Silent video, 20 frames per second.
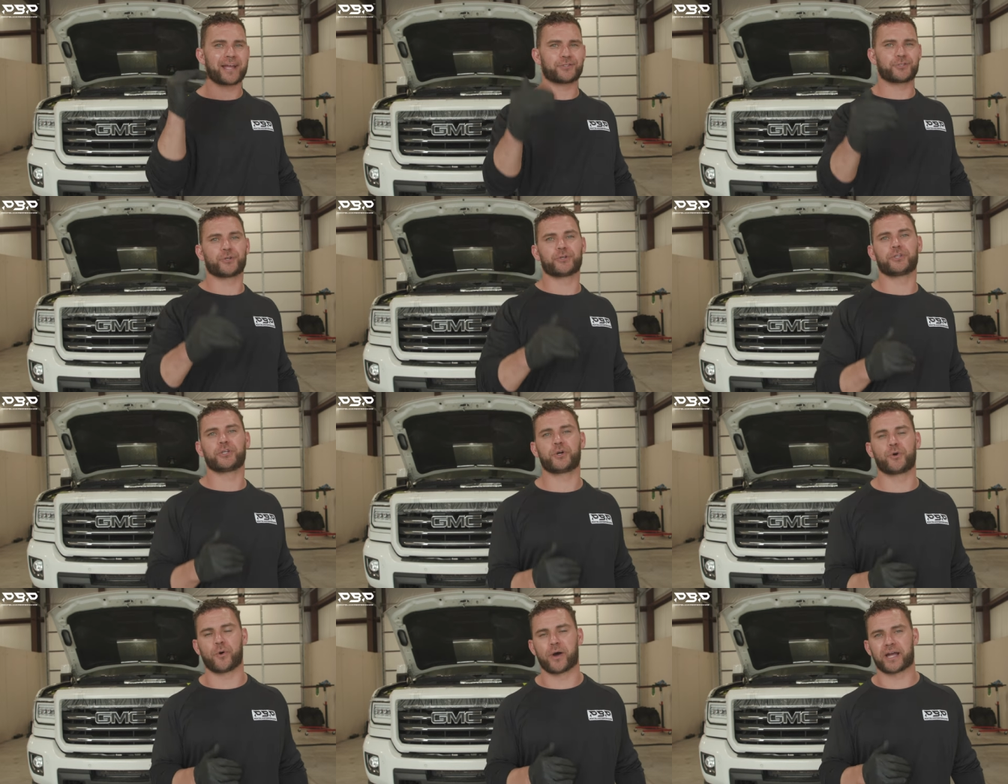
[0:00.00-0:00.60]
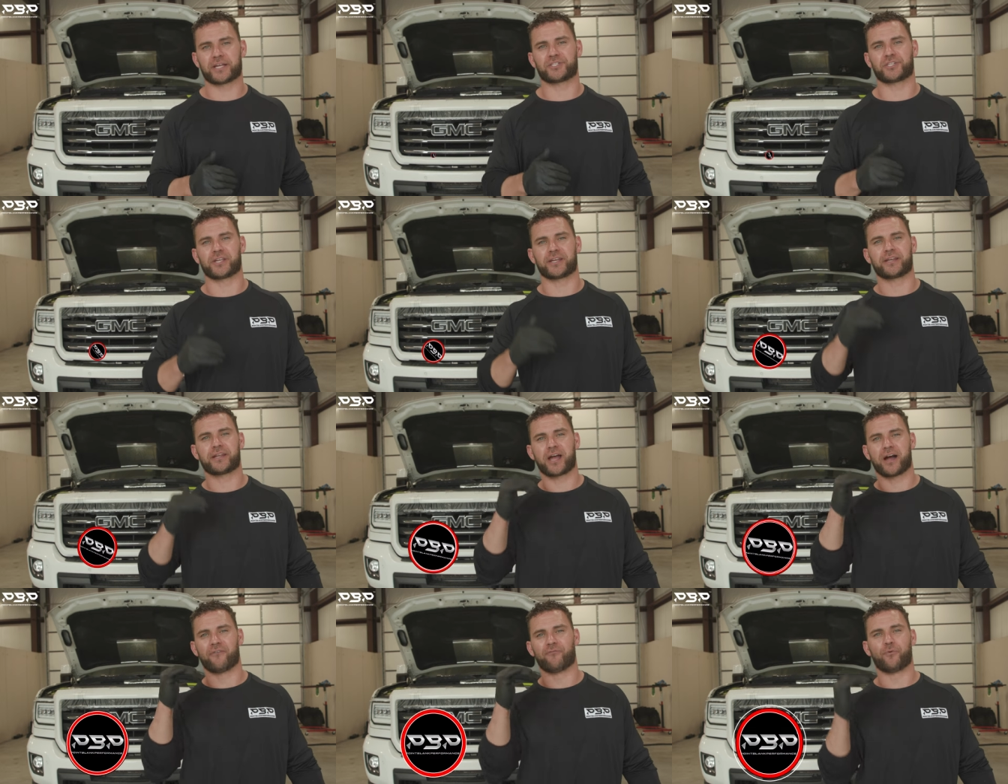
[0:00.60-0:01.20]
answering the
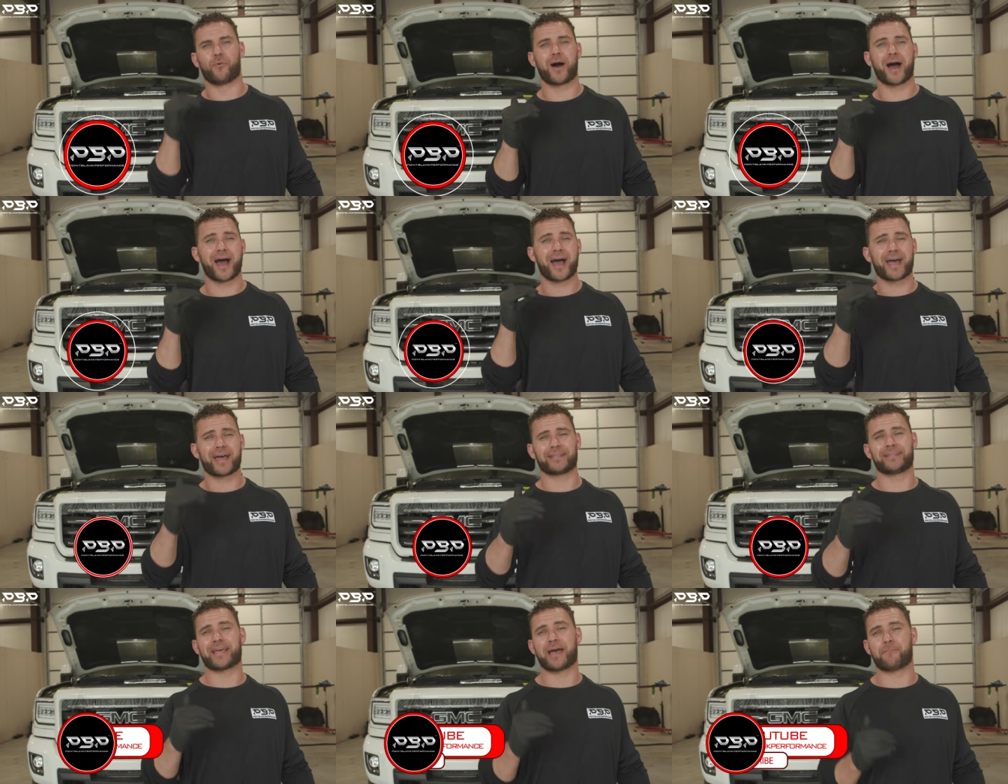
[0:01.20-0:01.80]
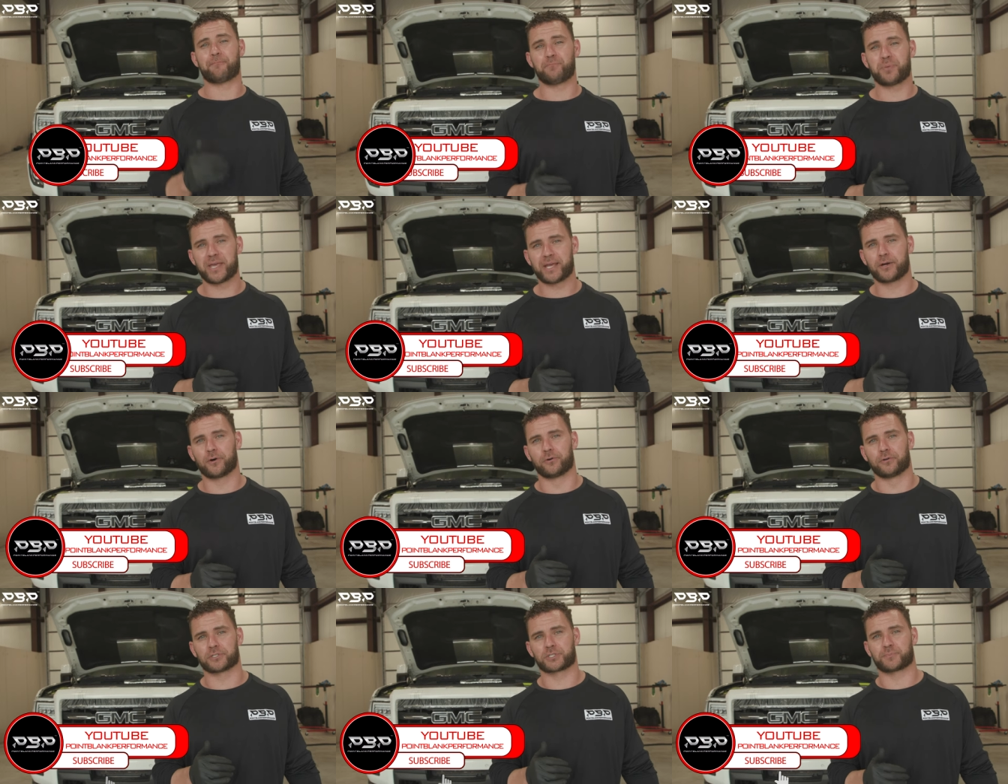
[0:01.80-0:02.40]
question of why had that
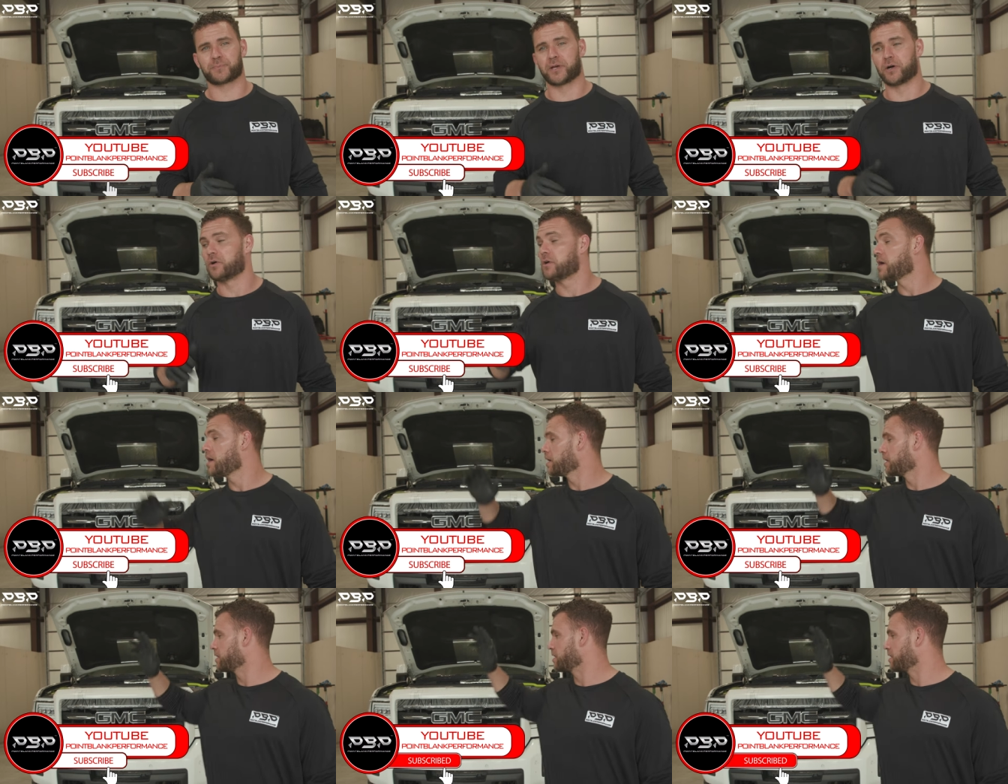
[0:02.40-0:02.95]
big oil spill